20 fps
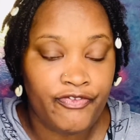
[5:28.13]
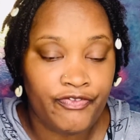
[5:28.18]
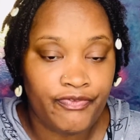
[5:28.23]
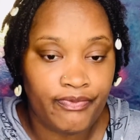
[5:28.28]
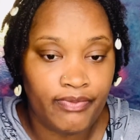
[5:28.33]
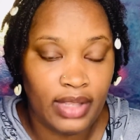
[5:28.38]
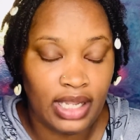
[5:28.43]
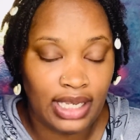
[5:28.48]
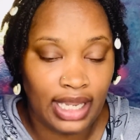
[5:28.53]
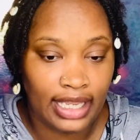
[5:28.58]

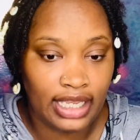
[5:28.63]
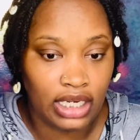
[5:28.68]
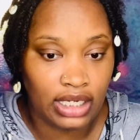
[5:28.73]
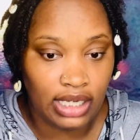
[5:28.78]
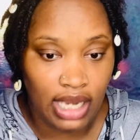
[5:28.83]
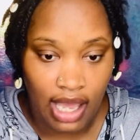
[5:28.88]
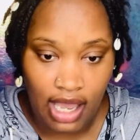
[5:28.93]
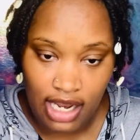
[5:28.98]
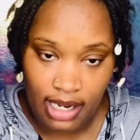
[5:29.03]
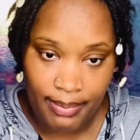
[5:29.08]
like
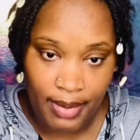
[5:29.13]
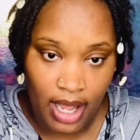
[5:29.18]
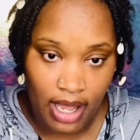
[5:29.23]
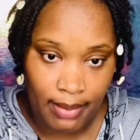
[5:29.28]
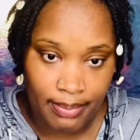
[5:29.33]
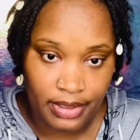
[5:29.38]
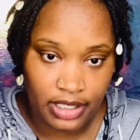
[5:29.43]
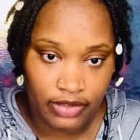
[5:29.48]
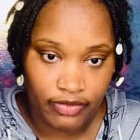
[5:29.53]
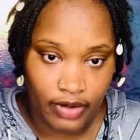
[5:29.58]
lock
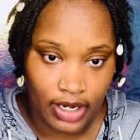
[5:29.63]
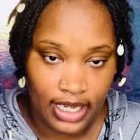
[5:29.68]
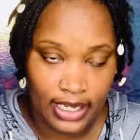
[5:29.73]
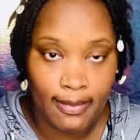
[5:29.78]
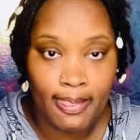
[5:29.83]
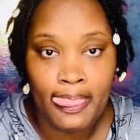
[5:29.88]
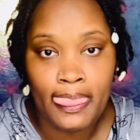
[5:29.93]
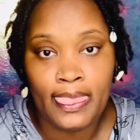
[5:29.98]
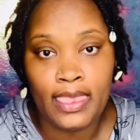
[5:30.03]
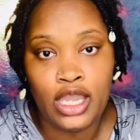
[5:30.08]
popping,
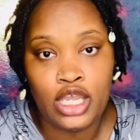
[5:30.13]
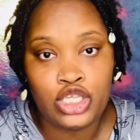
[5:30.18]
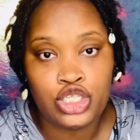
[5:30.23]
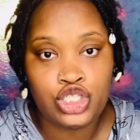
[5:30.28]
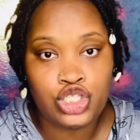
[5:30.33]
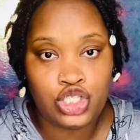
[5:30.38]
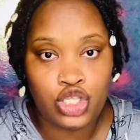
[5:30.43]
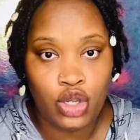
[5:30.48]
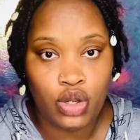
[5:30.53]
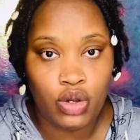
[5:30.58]
right?
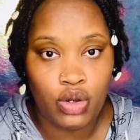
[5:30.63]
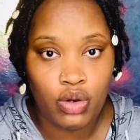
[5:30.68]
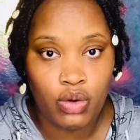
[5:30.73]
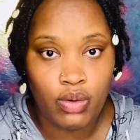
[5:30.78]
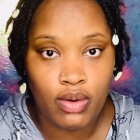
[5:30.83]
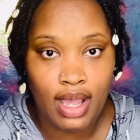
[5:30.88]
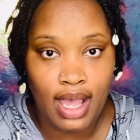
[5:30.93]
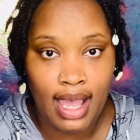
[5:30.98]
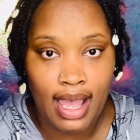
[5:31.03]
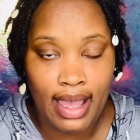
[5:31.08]

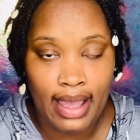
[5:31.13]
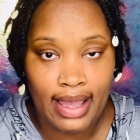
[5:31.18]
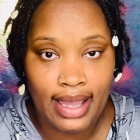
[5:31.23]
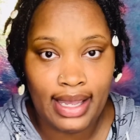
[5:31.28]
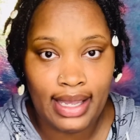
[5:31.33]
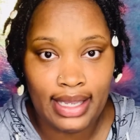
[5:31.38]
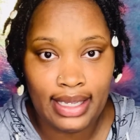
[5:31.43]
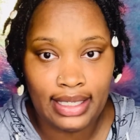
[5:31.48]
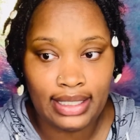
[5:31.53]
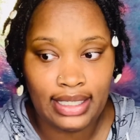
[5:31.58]
So
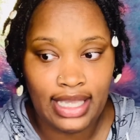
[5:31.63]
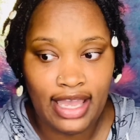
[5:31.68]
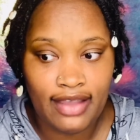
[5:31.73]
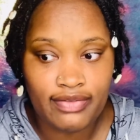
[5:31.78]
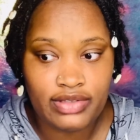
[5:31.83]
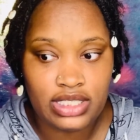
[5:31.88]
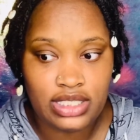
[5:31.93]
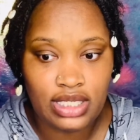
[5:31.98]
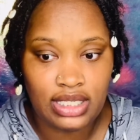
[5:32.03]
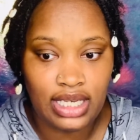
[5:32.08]
I
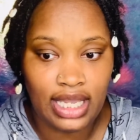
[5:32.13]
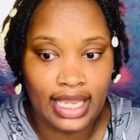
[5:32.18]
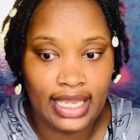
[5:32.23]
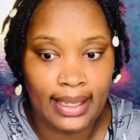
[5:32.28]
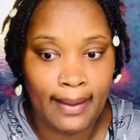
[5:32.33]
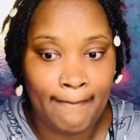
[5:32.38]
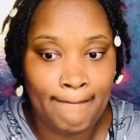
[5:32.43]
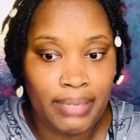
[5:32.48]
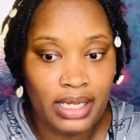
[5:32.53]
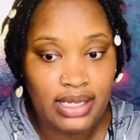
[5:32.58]
have to
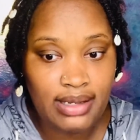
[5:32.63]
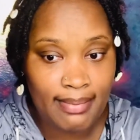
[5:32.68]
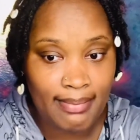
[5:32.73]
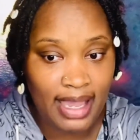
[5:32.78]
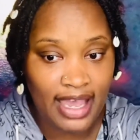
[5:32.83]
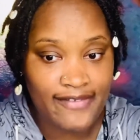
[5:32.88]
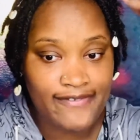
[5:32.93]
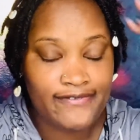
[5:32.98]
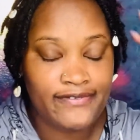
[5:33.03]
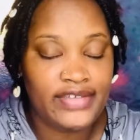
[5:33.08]
like put
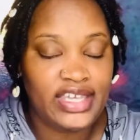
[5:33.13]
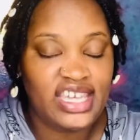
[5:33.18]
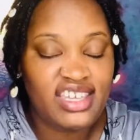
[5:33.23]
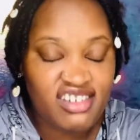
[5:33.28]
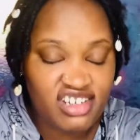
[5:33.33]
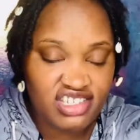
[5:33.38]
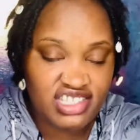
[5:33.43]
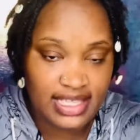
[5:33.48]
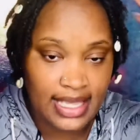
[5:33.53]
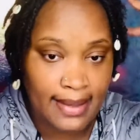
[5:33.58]
my
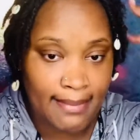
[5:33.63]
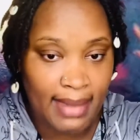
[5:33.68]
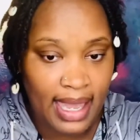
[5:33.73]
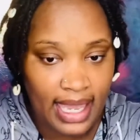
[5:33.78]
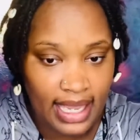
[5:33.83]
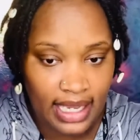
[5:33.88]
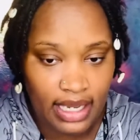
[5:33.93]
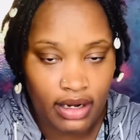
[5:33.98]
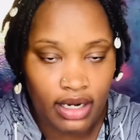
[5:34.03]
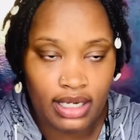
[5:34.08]
fingers in my
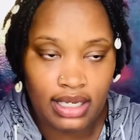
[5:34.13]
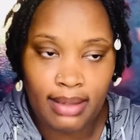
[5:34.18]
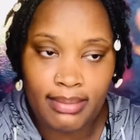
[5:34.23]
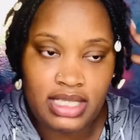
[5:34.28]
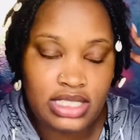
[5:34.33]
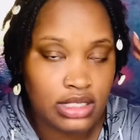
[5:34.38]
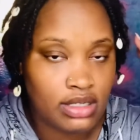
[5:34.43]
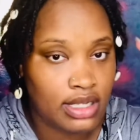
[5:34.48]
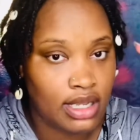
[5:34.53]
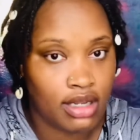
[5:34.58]
hair, and let
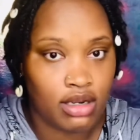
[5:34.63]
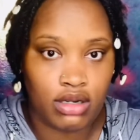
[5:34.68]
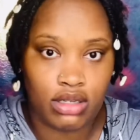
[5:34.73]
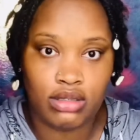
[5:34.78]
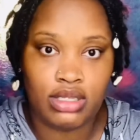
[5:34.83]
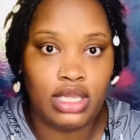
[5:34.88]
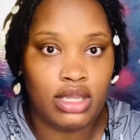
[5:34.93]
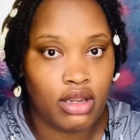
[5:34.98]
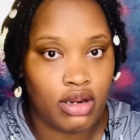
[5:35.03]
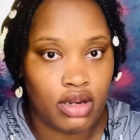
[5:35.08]
me tell you,
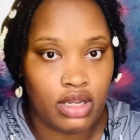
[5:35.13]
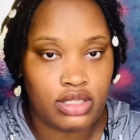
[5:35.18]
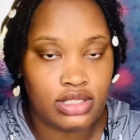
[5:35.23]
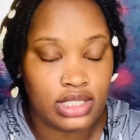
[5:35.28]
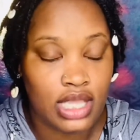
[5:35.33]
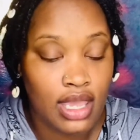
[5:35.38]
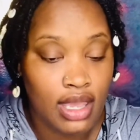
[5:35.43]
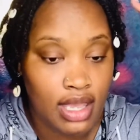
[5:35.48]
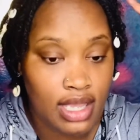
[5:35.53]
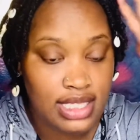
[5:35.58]
it
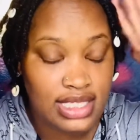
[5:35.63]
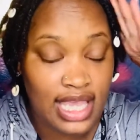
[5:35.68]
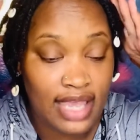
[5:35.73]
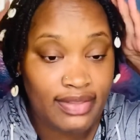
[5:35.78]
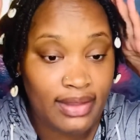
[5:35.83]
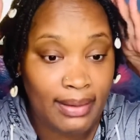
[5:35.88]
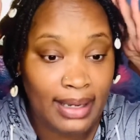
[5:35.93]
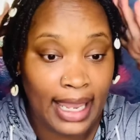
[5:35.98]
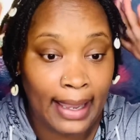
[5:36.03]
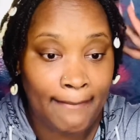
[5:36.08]
hurts. So I
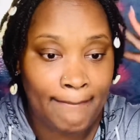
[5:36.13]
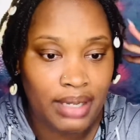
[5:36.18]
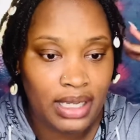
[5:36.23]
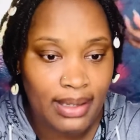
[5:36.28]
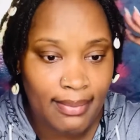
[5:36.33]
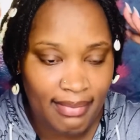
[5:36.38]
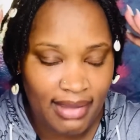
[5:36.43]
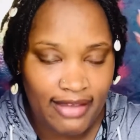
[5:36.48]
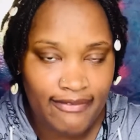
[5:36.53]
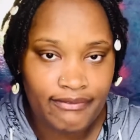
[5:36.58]
have to like
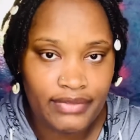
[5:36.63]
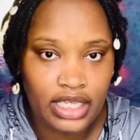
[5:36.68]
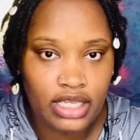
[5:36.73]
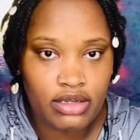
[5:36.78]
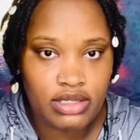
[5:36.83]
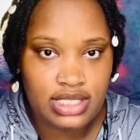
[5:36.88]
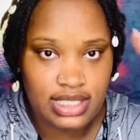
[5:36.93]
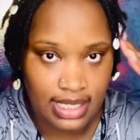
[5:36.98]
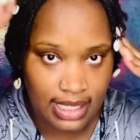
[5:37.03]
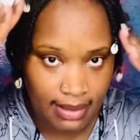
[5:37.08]
put my
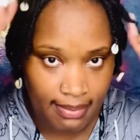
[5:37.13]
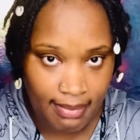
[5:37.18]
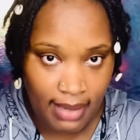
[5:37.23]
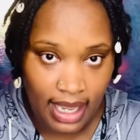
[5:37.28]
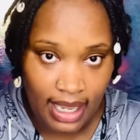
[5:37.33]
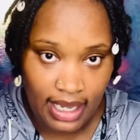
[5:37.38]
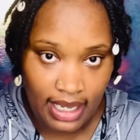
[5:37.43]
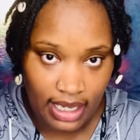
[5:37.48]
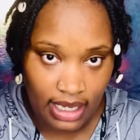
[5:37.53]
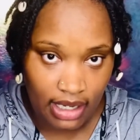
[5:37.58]
fingers in
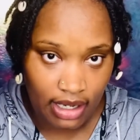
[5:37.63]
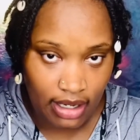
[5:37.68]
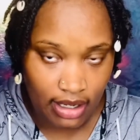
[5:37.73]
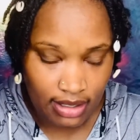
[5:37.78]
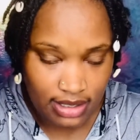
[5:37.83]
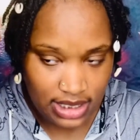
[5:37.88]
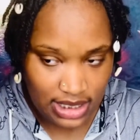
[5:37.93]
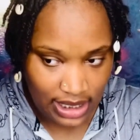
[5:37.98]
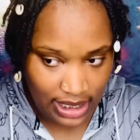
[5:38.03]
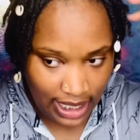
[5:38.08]
my
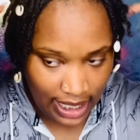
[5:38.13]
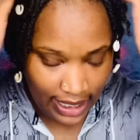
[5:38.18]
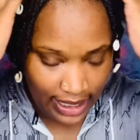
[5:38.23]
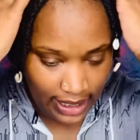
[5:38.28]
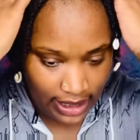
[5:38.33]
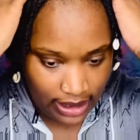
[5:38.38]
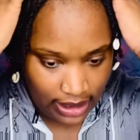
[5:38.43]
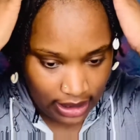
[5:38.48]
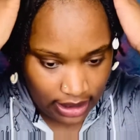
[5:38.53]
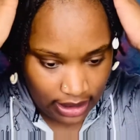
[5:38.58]
hair to like